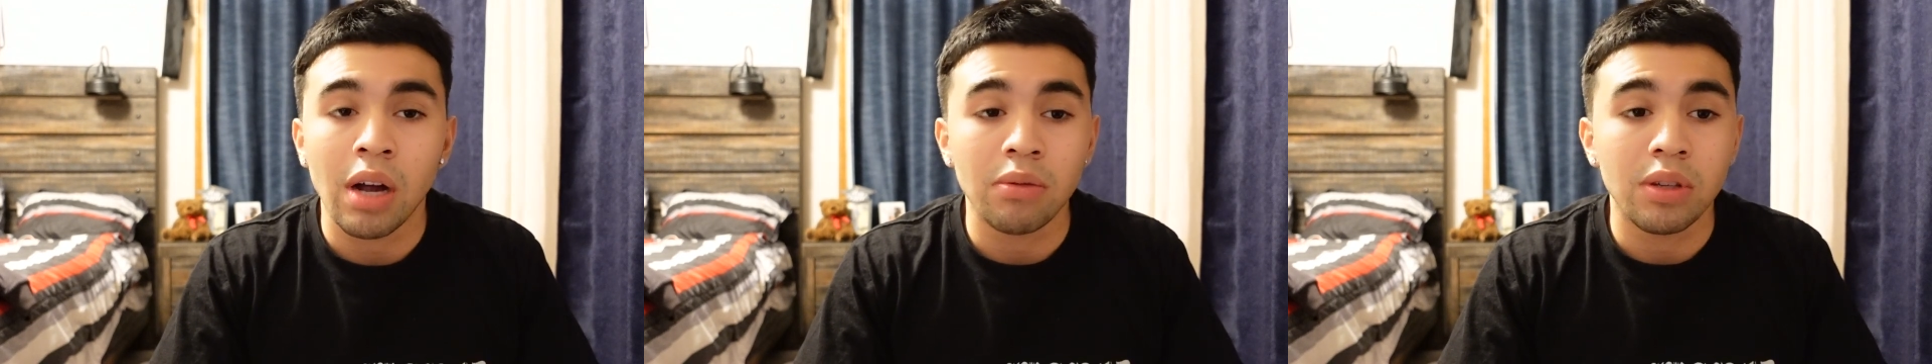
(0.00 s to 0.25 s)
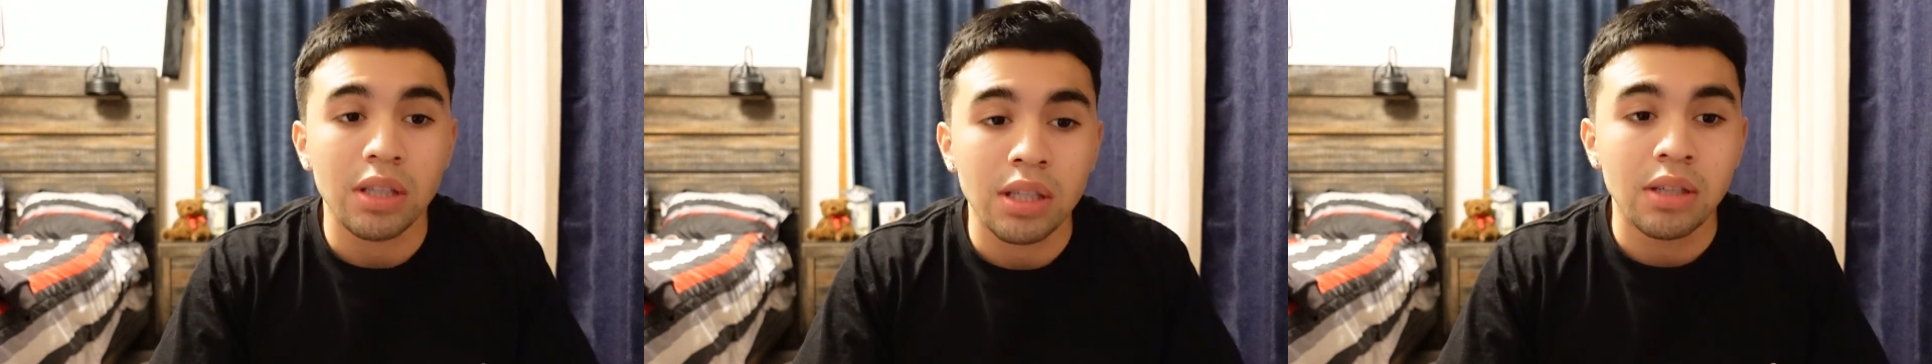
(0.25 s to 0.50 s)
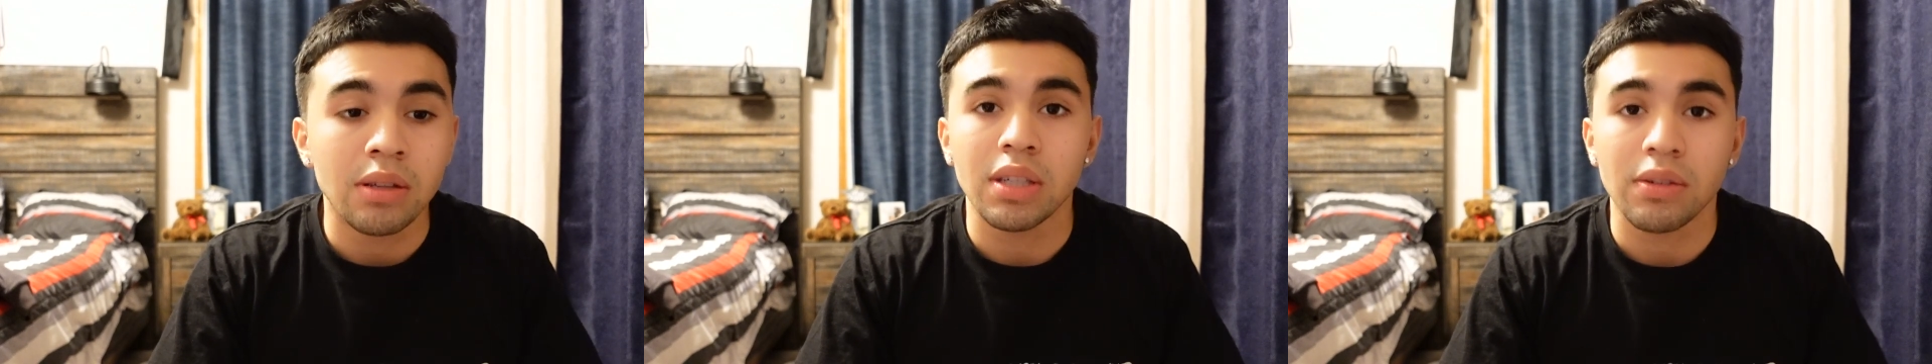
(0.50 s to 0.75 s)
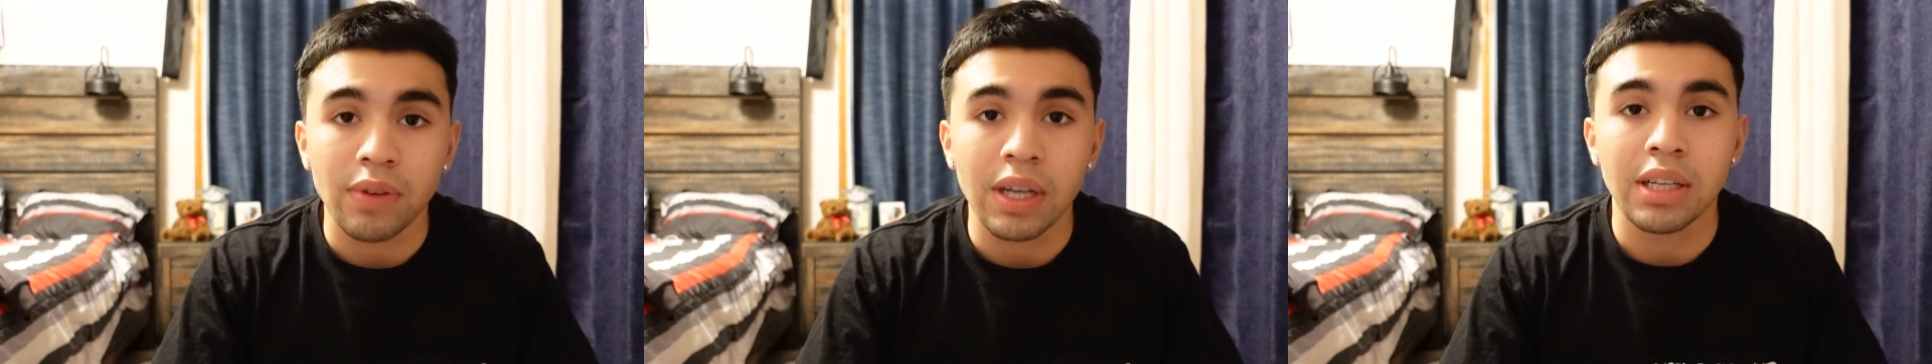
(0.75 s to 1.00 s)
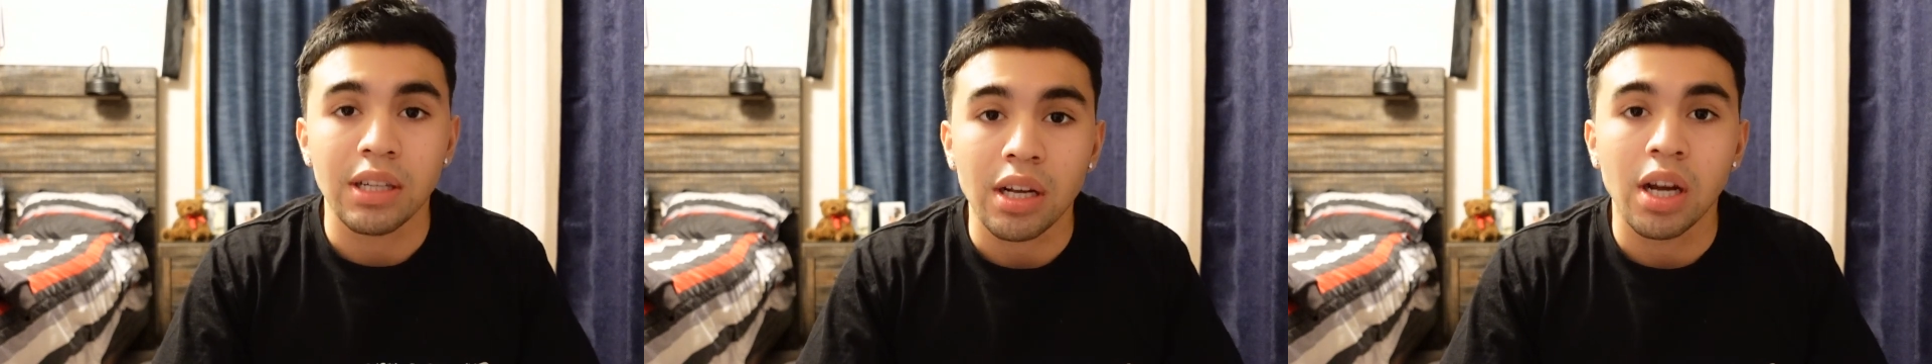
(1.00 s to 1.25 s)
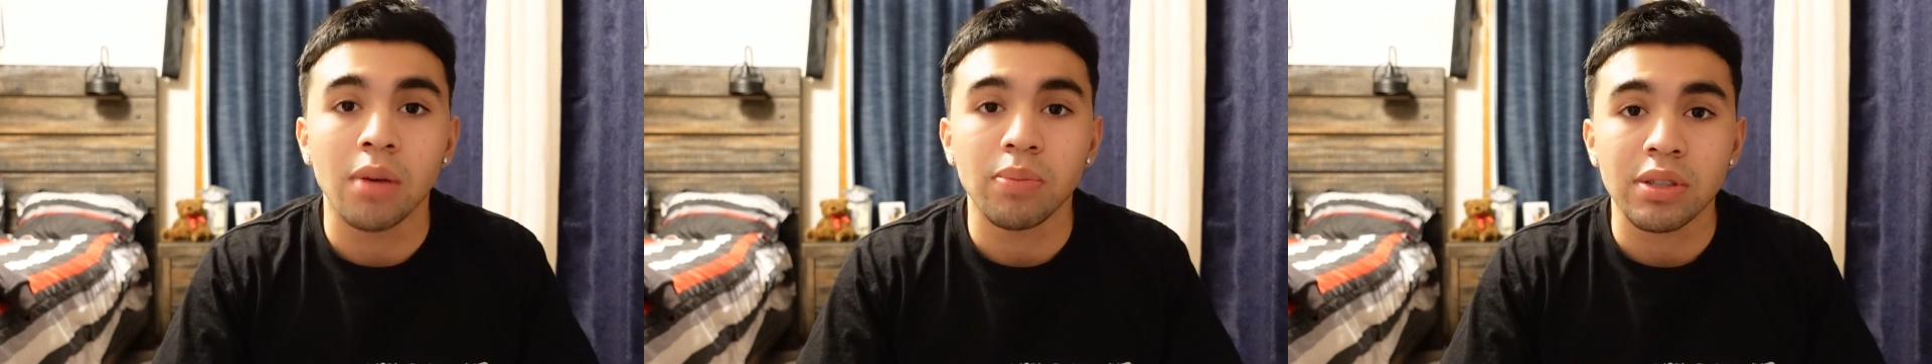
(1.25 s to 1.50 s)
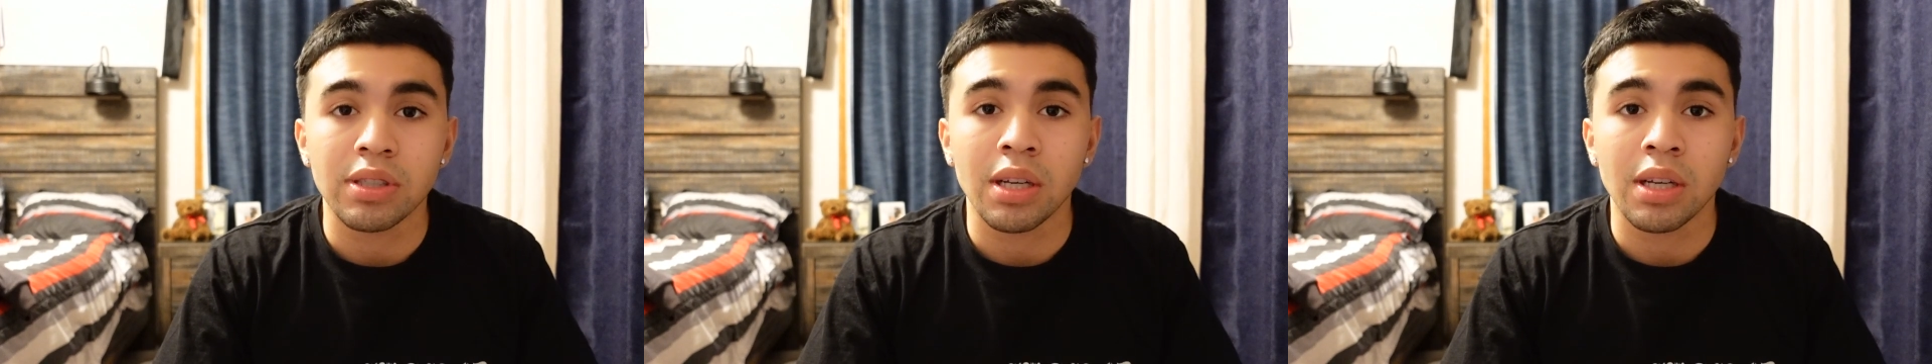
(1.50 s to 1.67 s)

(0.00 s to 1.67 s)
I really believe I can accomplish